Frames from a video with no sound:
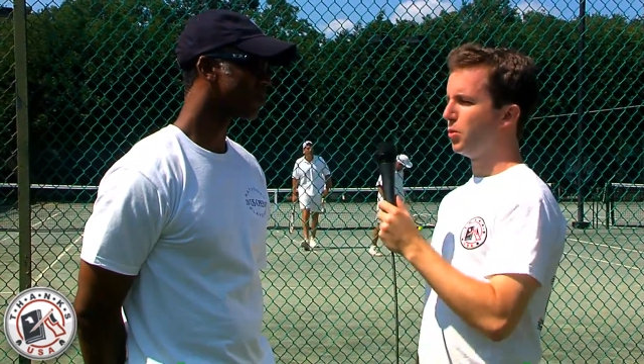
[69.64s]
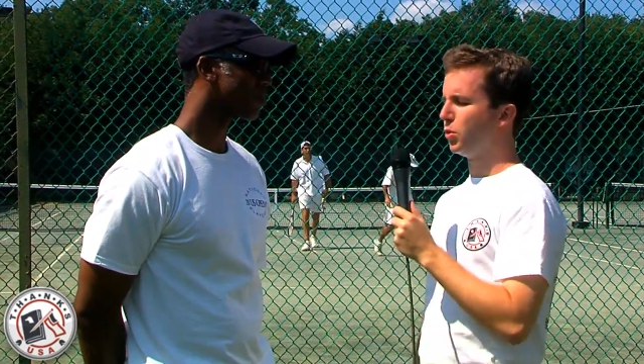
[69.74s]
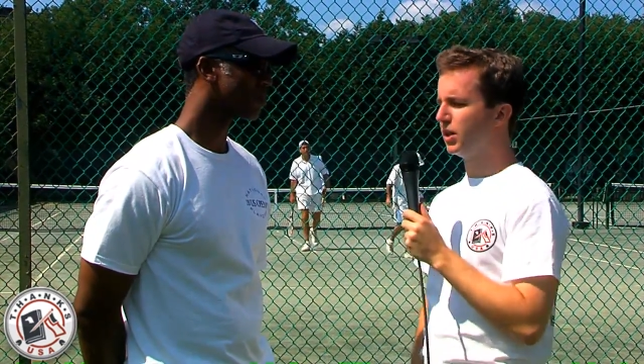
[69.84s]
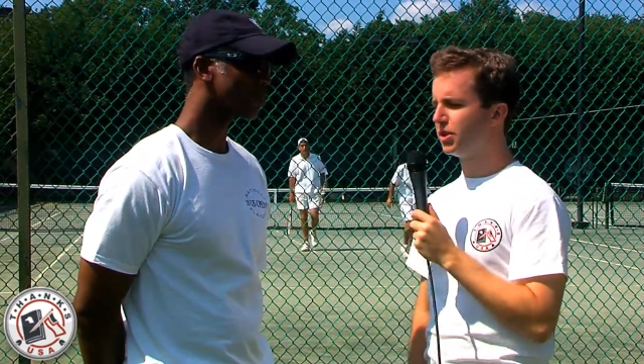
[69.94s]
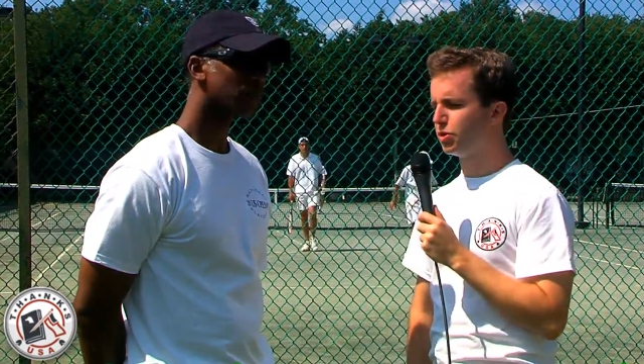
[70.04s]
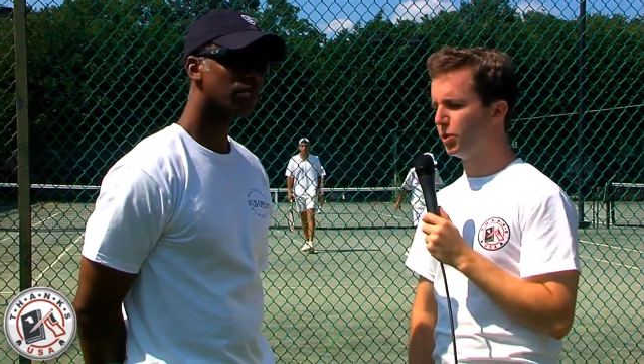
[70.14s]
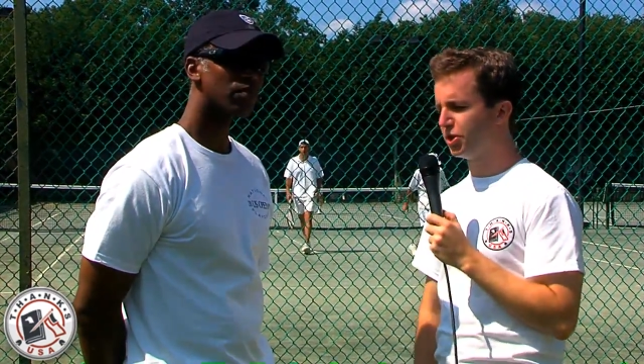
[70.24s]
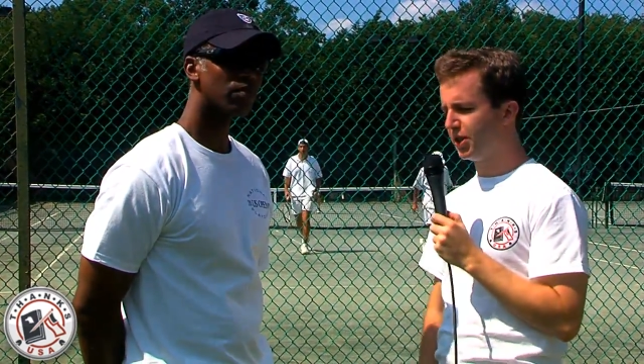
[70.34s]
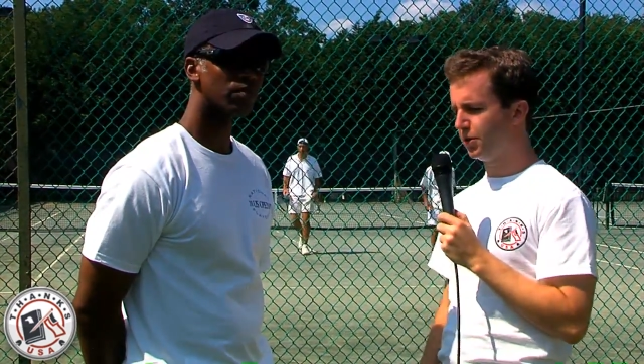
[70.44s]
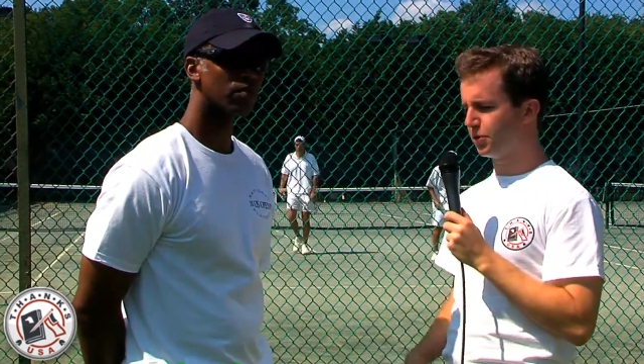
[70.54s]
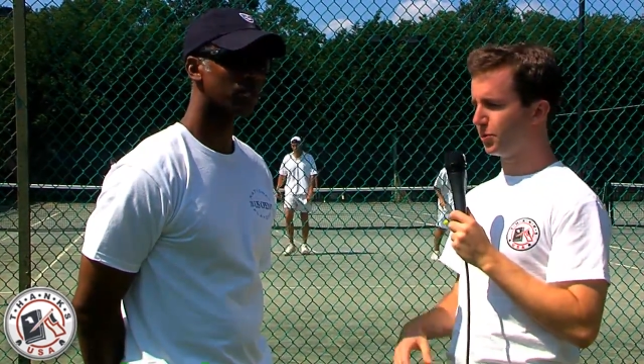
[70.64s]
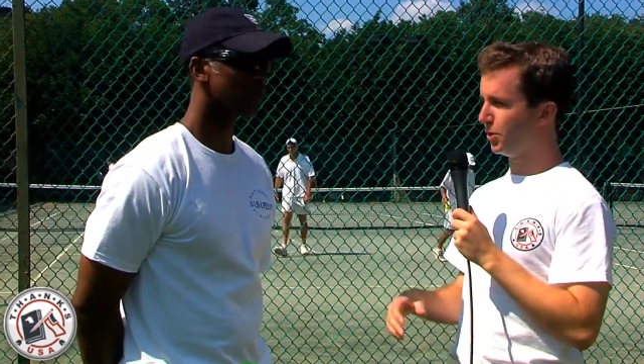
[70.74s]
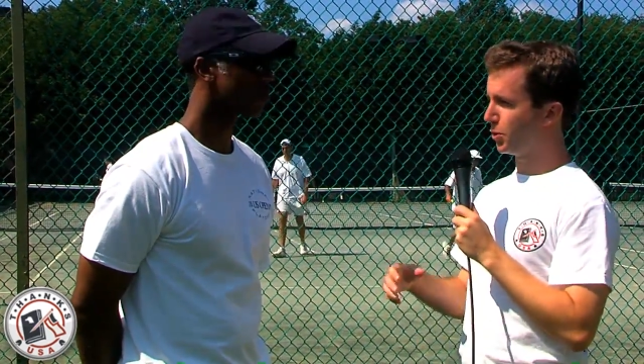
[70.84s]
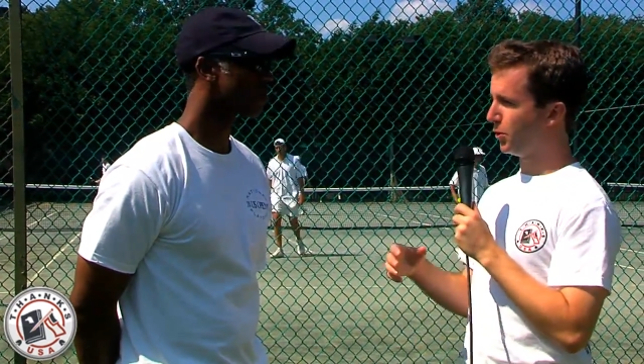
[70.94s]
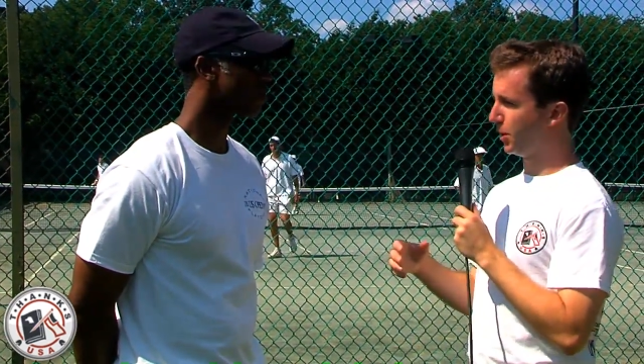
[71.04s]
Well, let's switch gears
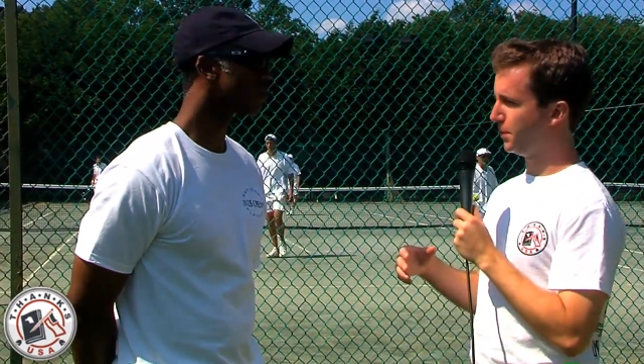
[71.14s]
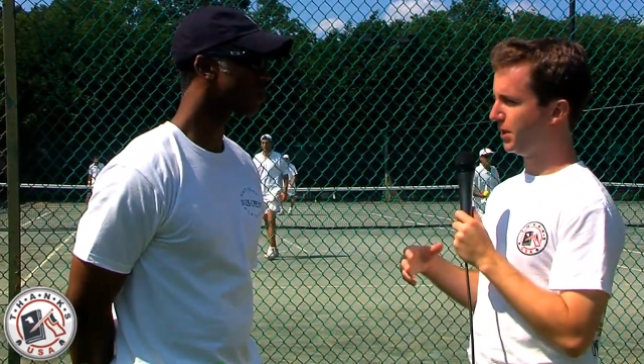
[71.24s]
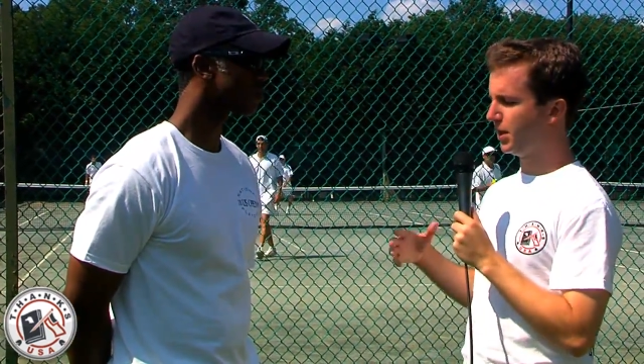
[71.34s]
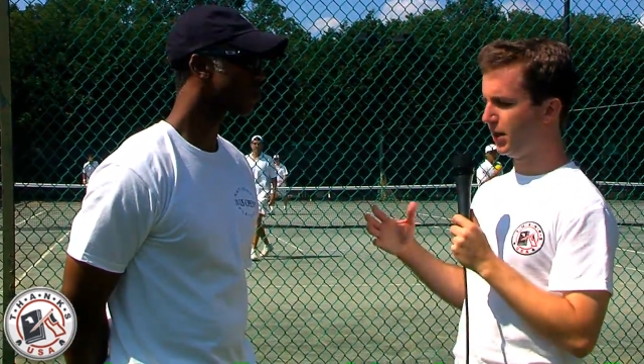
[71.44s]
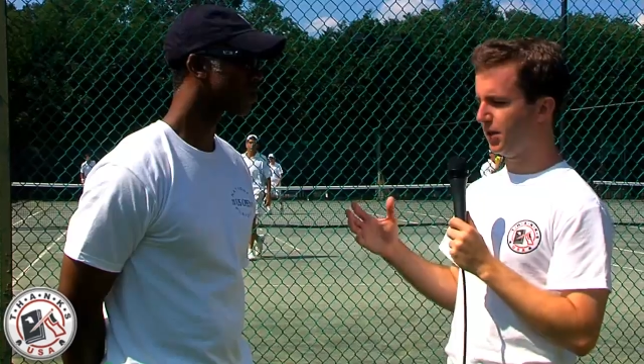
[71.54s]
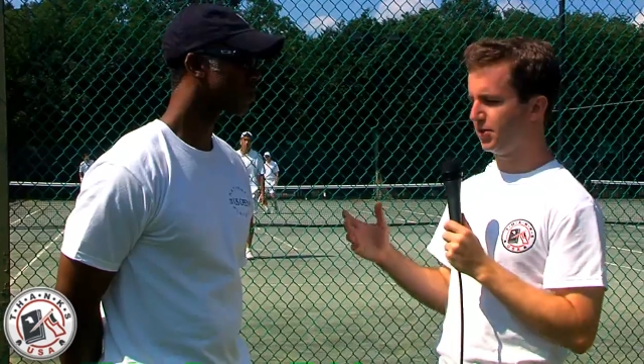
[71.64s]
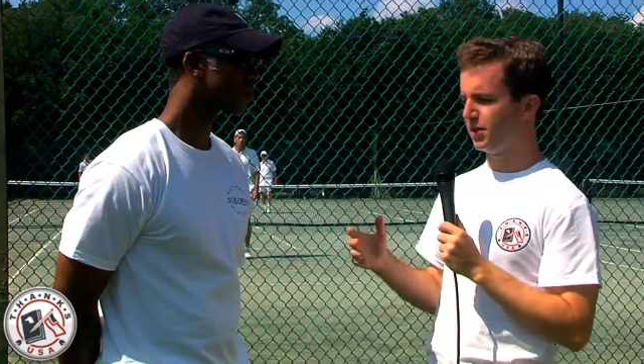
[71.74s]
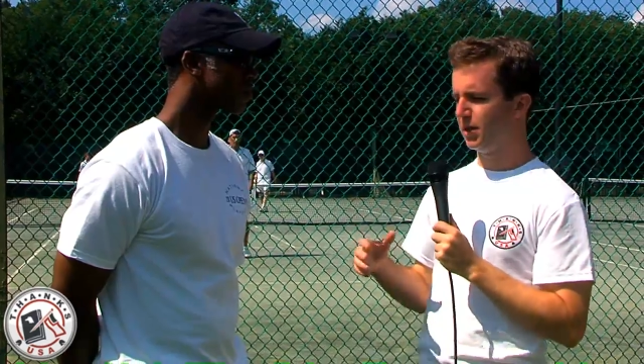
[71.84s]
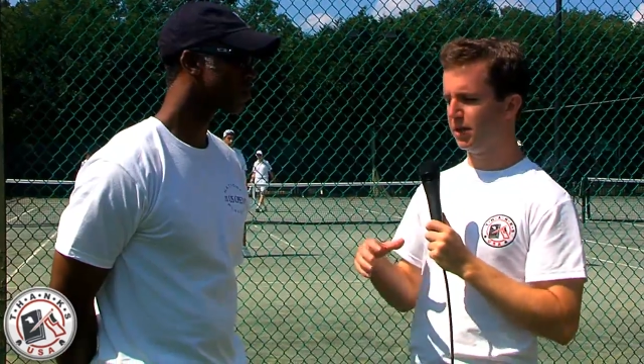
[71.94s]
real quick because